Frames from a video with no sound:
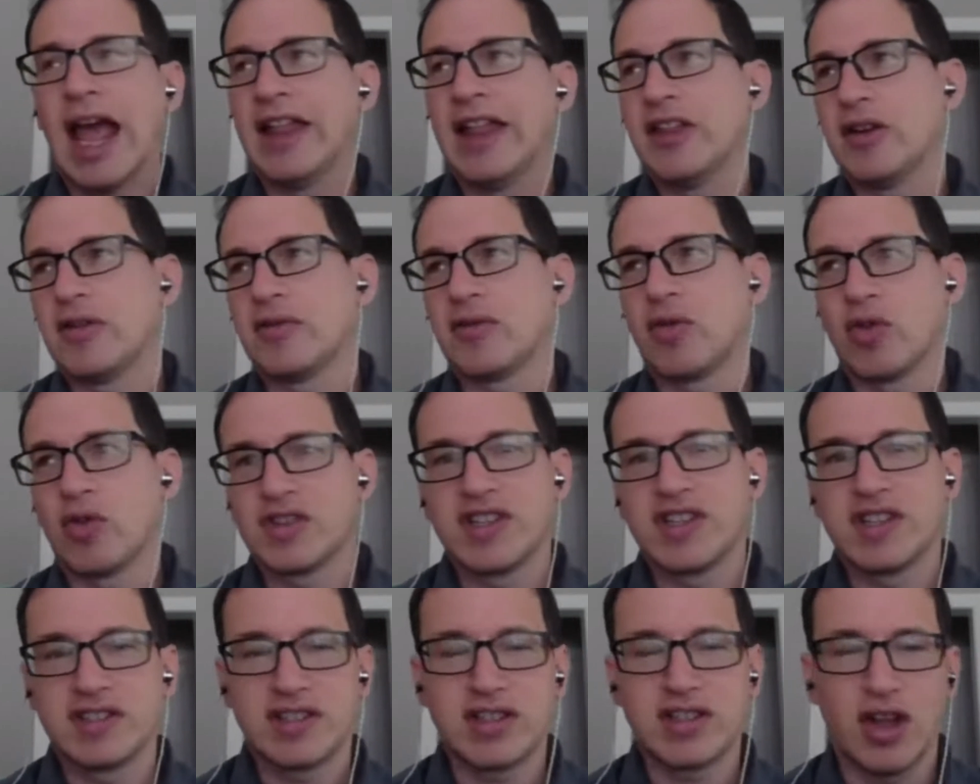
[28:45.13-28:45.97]
And then, of
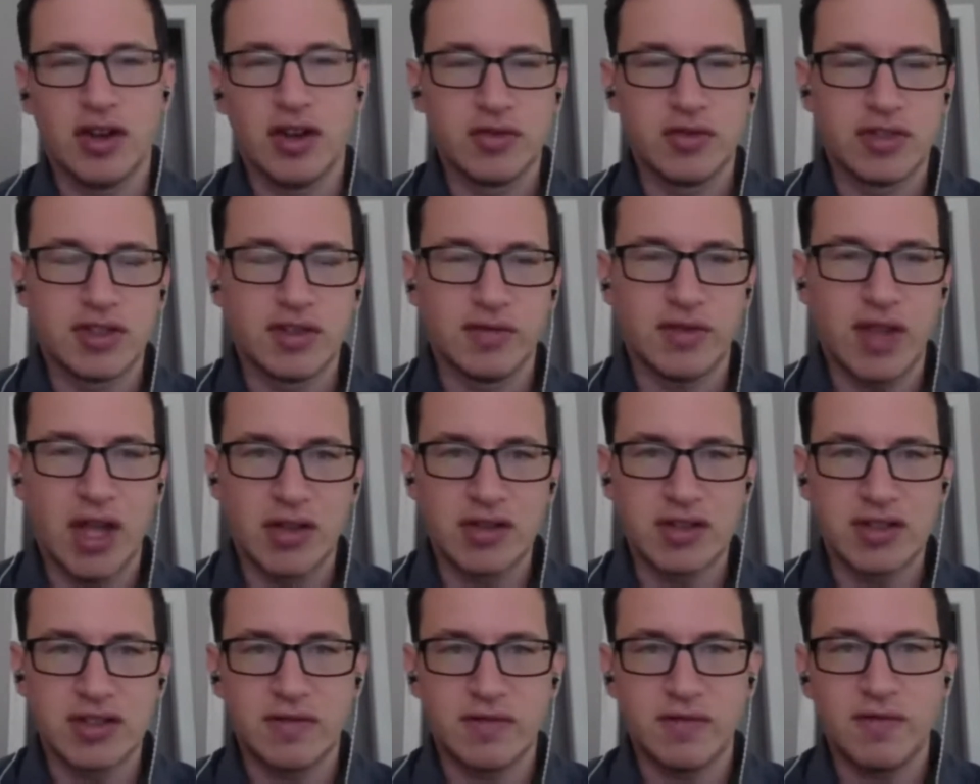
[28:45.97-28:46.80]
course, his hundreds of
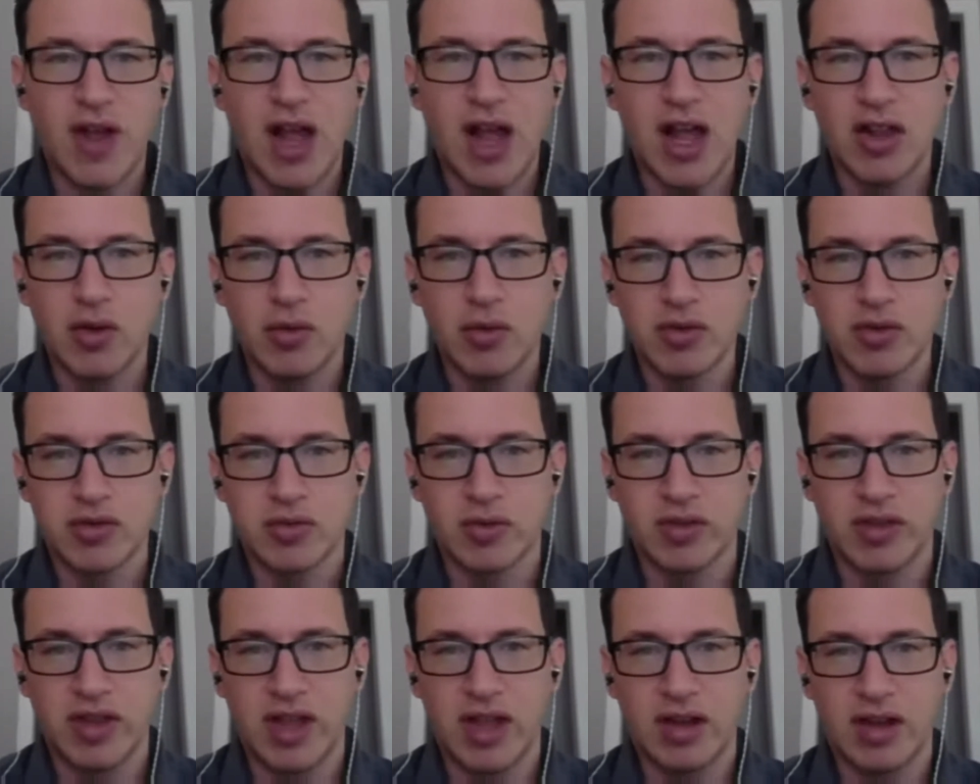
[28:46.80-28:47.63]
thousands of followers
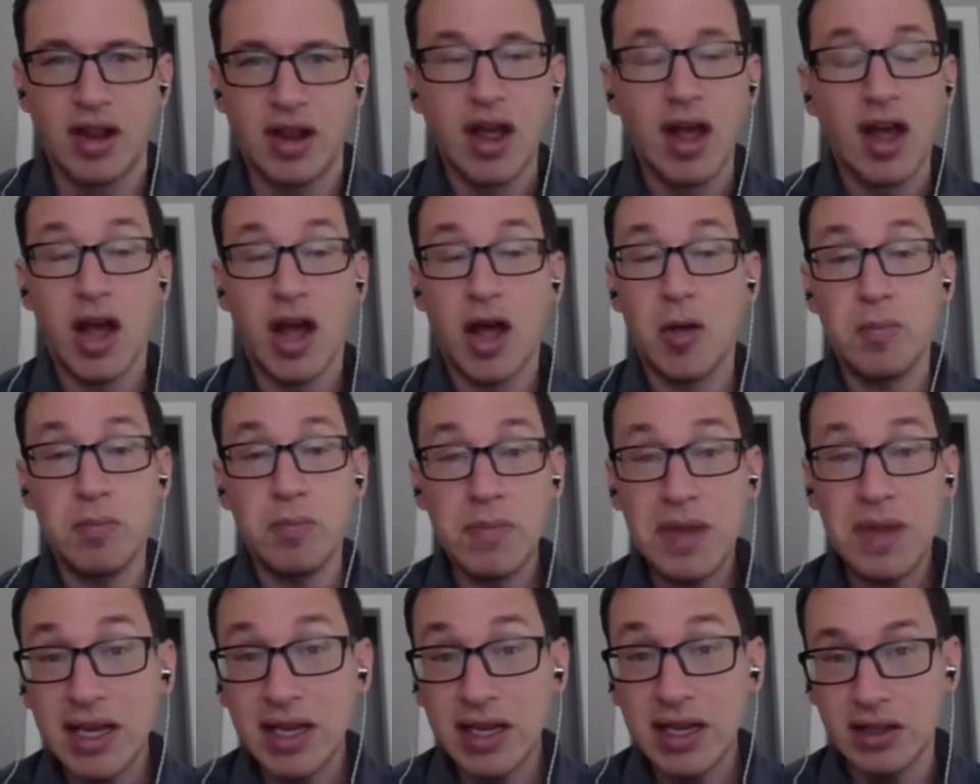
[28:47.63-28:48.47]
would then
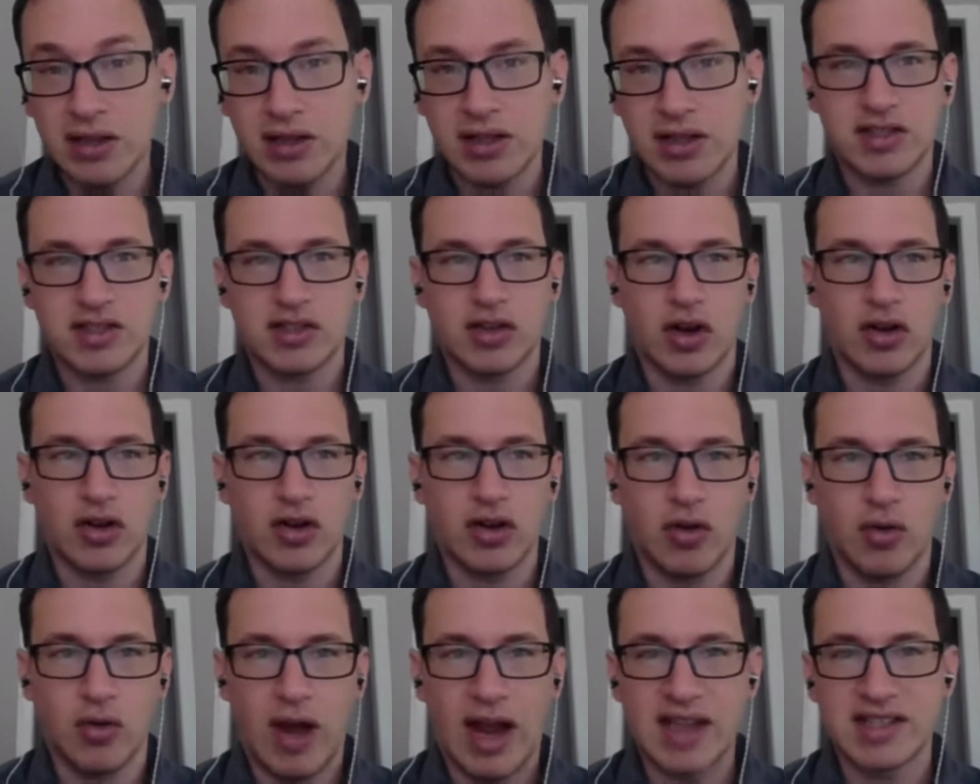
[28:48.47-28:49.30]
immediately
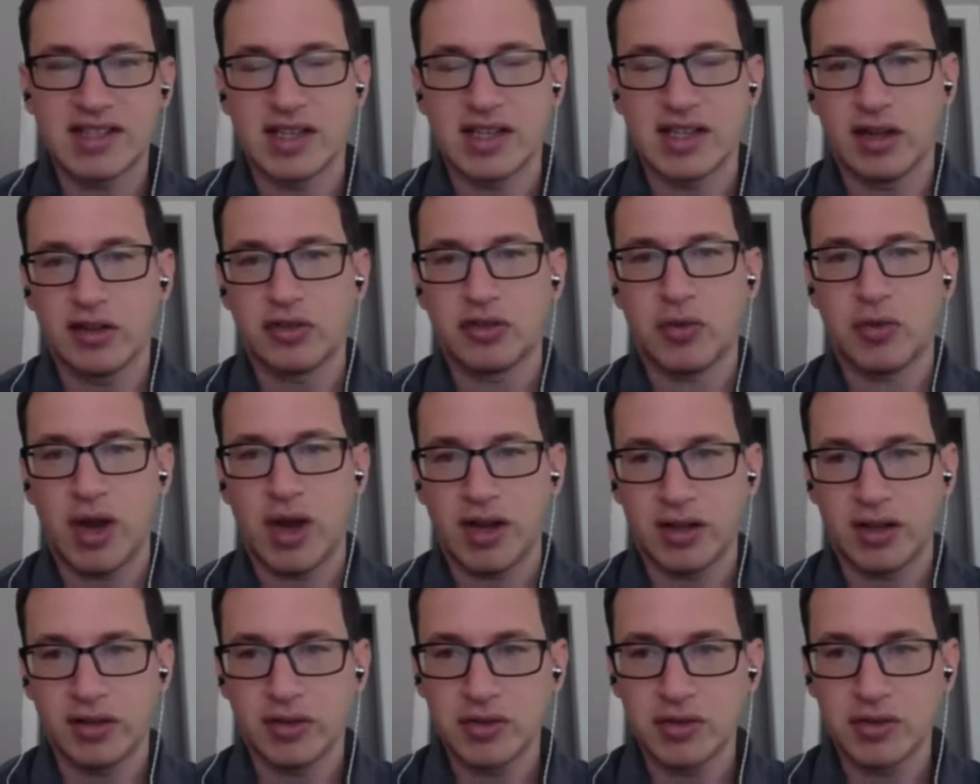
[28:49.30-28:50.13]
start harassing and
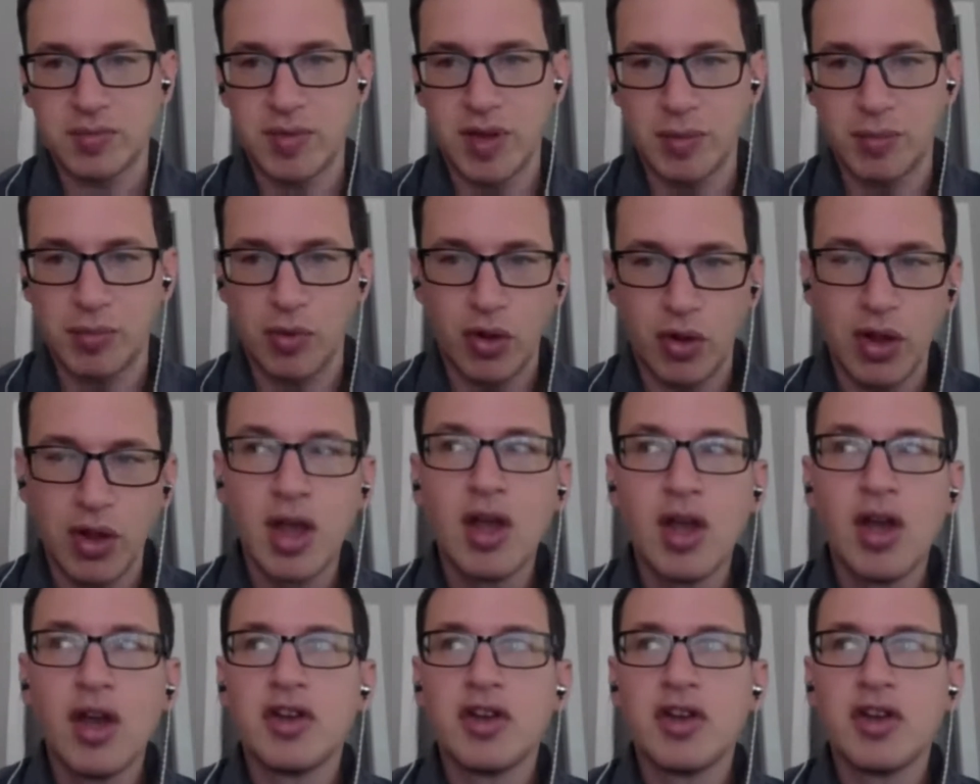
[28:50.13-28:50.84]
threatening those people.